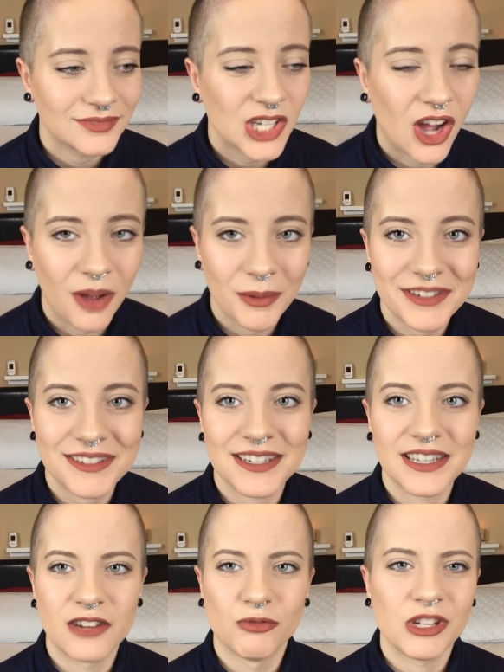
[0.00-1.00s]

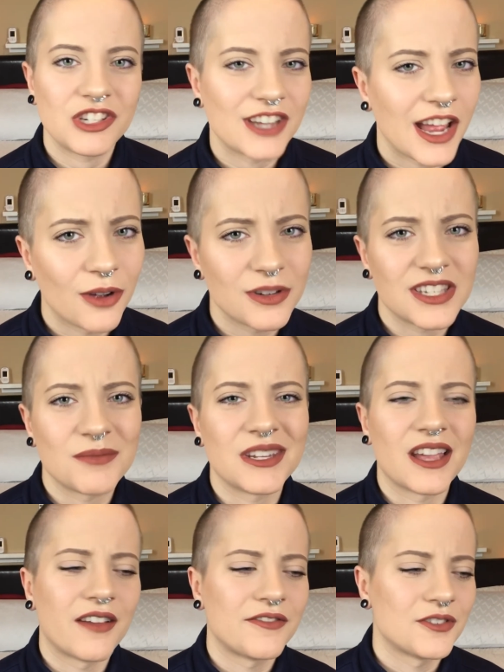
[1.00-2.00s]
commented and reached out to
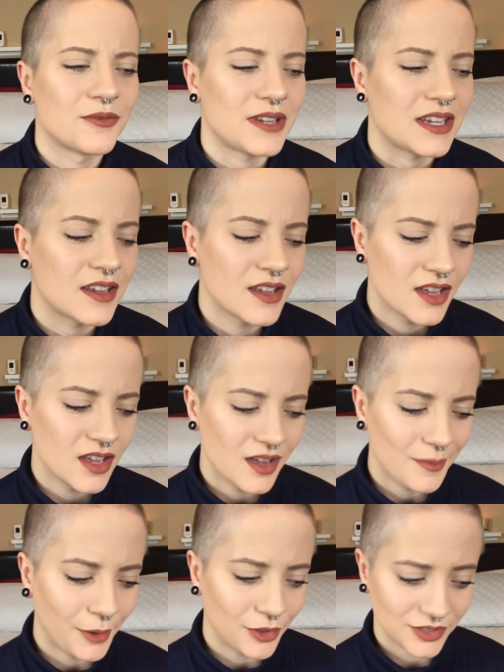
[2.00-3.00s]
me after we
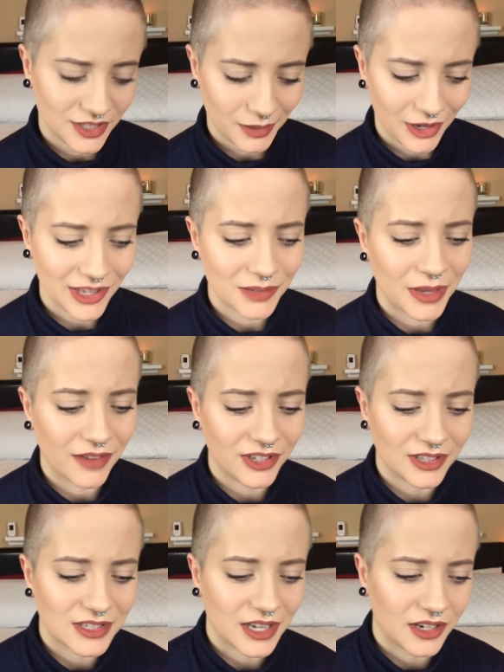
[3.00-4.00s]
posted about him
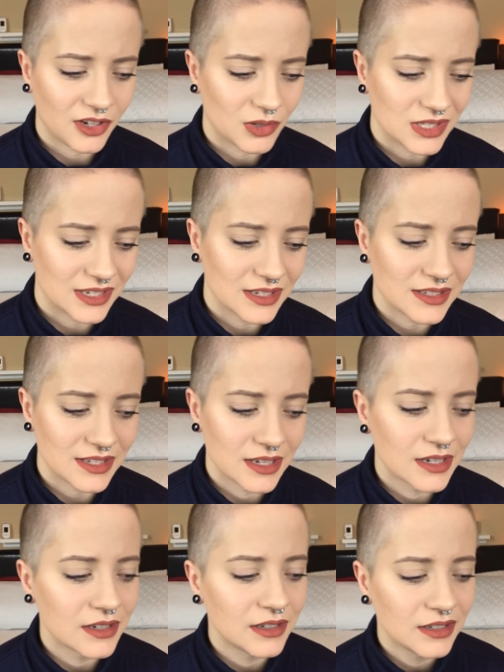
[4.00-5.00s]
having the diagnosis,
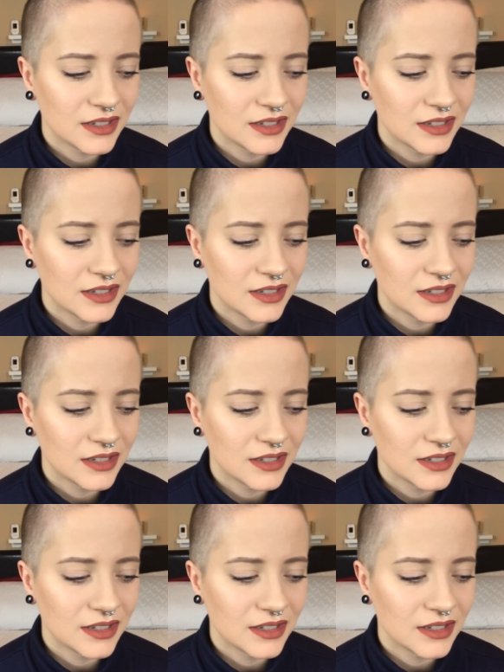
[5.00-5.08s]
and